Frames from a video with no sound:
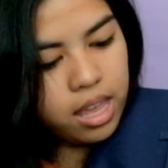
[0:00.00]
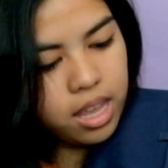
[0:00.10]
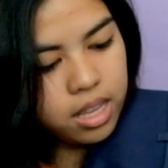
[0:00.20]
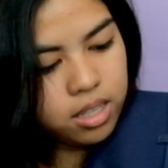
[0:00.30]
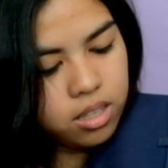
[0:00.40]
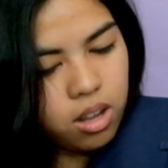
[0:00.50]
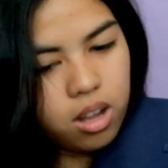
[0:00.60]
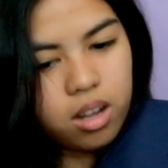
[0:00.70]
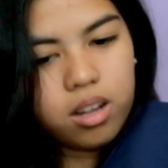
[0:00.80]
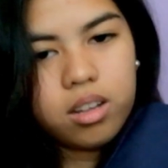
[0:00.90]
I guess
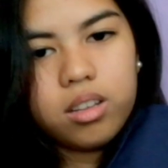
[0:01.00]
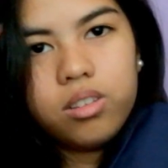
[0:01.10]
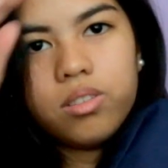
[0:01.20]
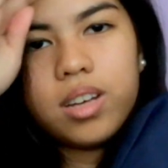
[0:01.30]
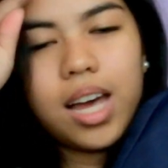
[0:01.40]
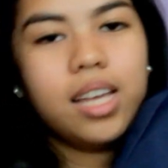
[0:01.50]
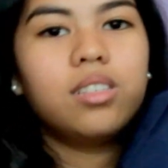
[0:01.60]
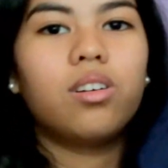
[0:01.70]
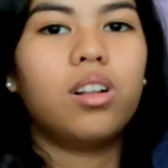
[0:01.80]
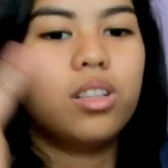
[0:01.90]
you guys
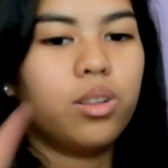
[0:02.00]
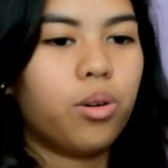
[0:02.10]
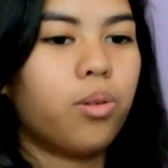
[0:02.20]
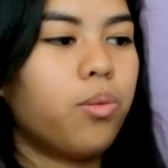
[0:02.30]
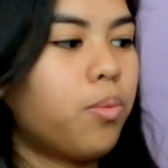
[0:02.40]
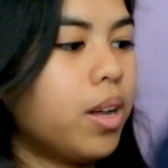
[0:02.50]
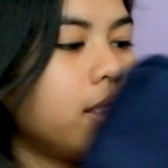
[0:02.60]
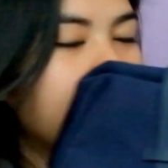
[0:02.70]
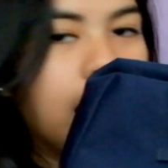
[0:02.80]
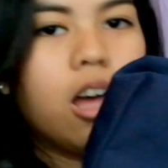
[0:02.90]
all know what
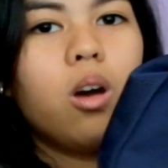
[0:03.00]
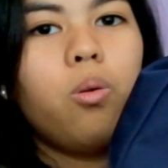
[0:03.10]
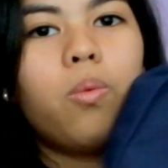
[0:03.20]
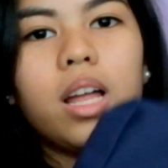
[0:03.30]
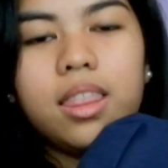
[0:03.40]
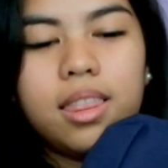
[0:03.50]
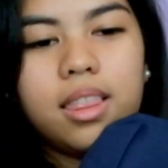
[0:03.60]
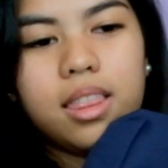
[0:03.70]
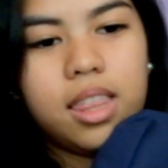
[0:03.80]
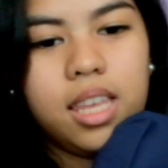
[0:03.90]

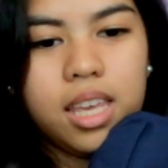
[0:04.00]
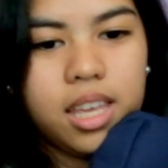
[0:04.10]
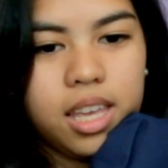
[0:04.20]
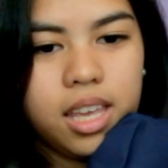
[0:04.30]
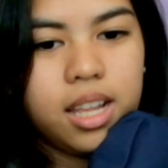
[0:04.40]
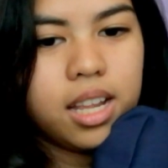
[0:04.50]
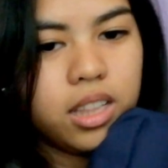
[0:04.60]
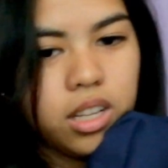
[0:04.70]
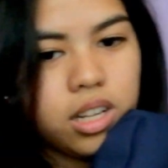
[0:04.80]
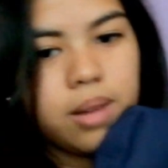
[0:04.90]
the
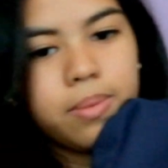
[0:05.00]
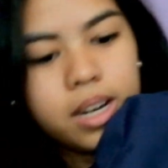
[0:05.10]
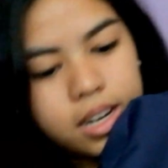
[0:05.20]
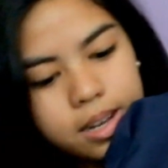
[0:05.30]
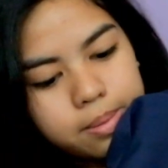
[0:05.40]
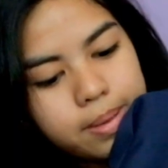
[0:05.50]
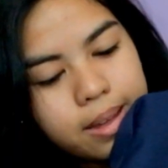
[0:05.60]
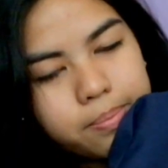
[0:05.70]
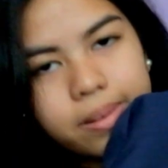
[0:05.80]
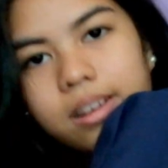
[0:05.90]
Little America
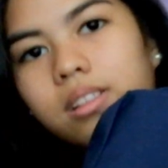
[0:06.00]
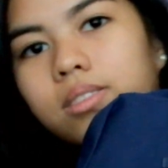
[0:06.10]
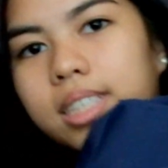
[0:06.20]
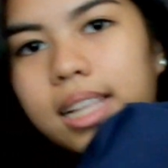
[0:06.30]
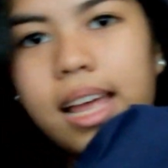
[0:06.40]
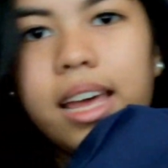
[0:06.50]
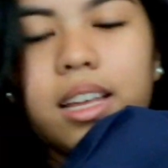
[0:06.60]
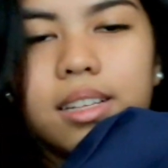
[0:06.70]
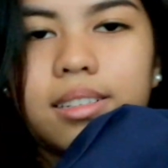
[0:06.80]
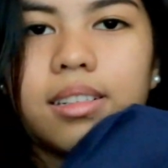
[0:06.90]
backpack looks like.
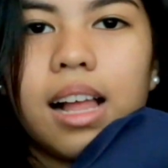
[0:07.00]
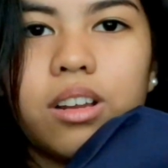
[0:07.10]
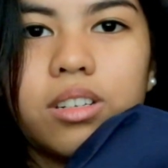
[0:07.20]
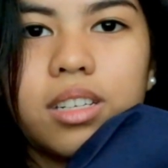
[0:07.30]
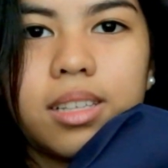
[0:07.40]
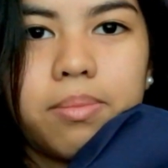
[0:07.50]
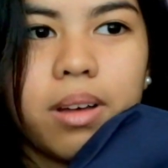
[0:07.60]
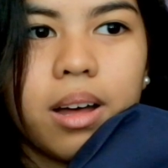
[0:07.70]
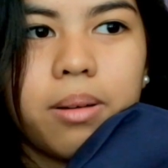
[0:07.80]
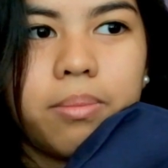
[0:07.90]
Lalo na sa
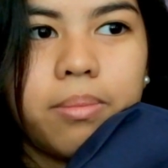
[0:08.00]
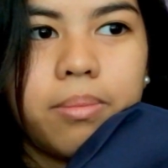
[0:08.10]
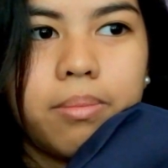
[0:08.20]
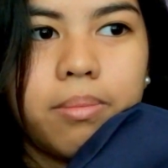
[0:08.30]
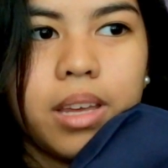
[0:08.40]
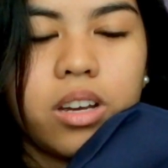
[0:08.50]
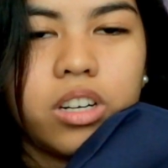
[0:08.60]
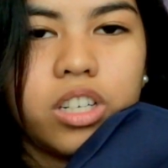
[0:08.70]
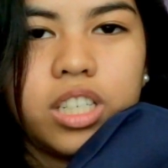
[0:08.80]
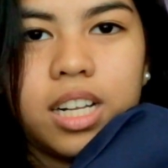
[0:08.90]
mga may
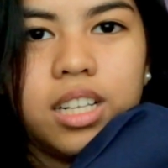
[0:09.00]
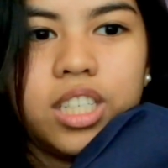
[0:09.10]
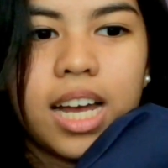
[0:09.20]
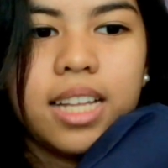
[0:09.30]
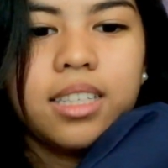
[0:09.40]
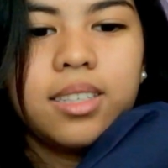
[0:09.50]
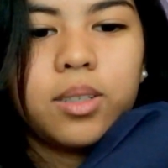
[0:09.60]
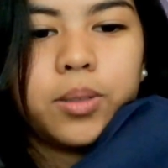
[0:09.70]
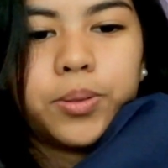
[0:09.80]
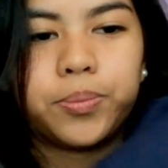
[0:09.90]
Herschel dyan. So,